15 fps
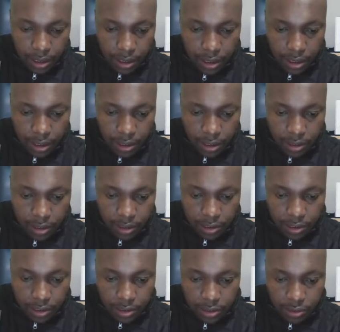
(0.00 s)
is equals
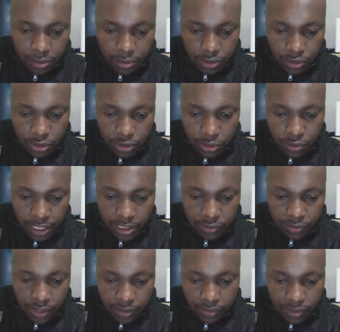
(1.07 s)
to negative
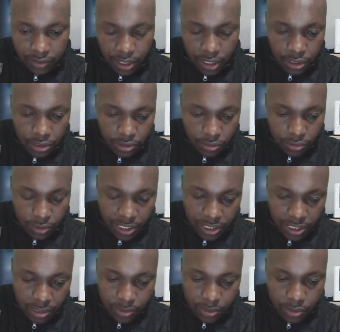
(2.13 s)
5. So we're
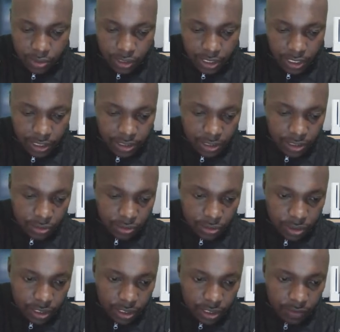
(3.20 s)
just substituting x. This
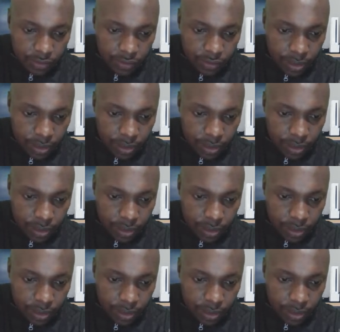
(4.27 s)
will give